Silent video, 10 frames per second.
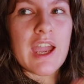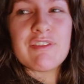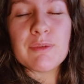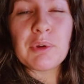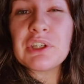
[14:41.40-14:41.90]

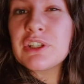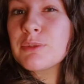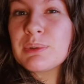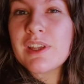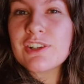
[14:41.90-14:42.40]
everybody
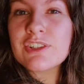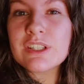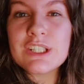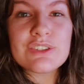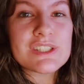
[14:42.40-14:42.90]
could
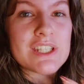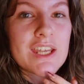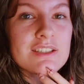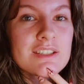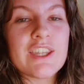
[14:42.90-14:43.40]
potentially understand.